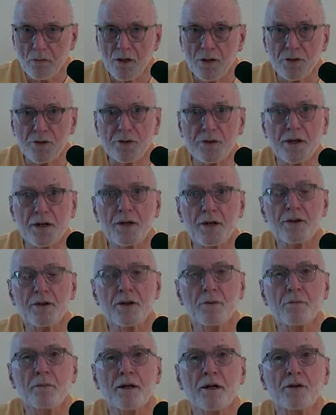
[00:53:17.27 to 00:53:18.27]
she said, in
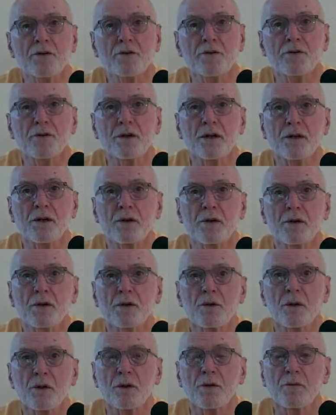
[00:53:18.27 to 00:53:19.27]
10 minutes
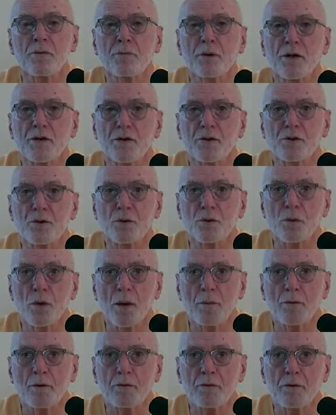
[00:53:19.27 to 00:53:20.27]
in the presence of
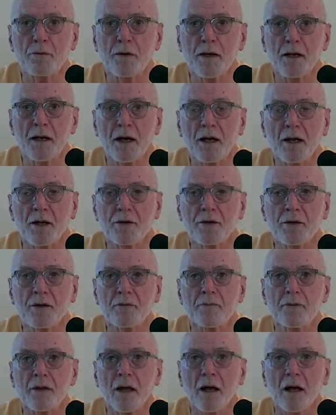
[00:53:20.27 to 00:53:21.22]
Swami Vivekananda,